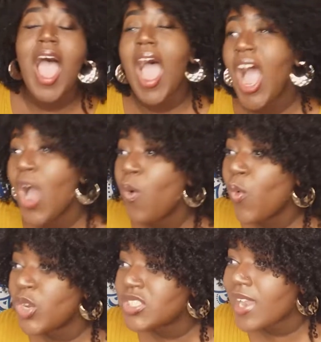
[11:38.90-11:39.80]
I
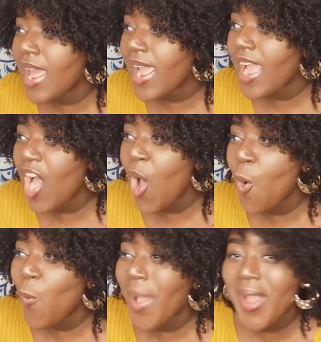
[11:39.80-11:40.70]
was like, oh
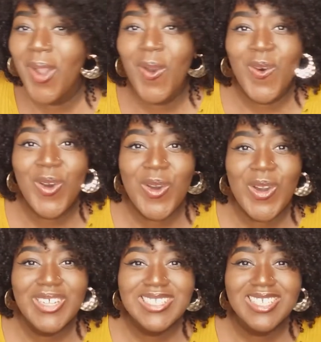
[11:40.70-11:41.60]
my
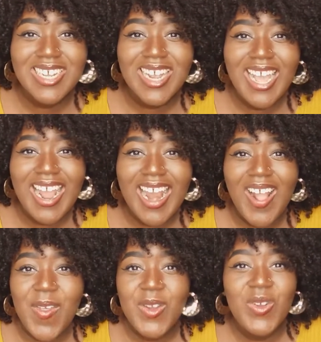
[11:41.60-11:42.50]
god,
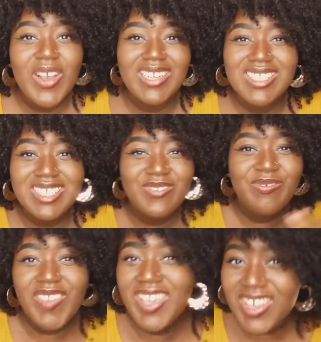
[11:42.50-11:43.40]
look at these
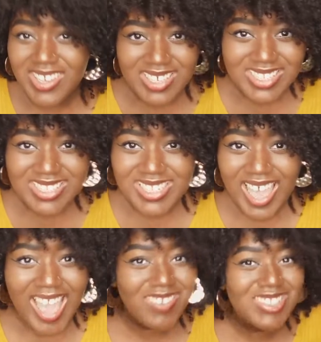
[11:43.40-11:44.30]
figures.
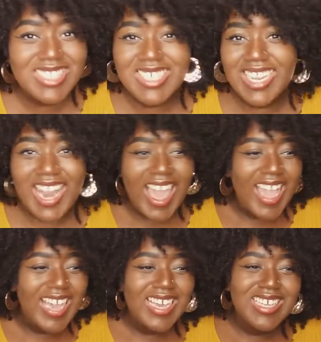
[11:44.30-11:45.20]
I'll see
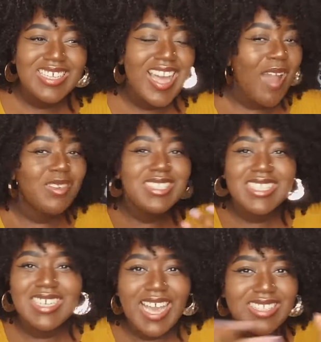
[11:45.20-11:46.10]
like 0,000 in